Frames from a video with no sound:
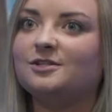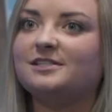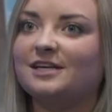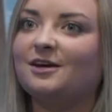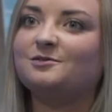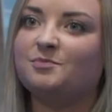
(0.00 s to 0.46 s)
the
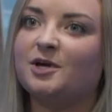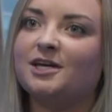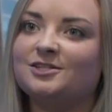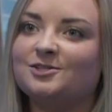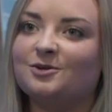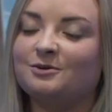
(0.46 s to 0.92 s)
sales pitch.
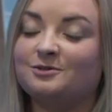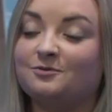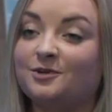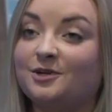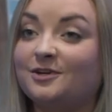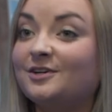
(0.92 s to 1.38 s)
So it's a
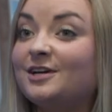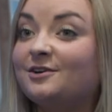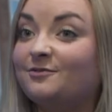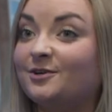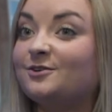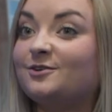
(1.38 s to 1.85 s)
real,
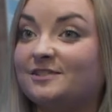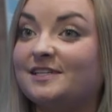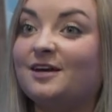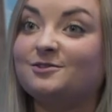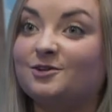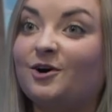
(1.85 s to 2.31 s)
real
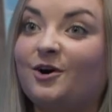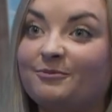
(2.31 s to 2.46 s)
sales call.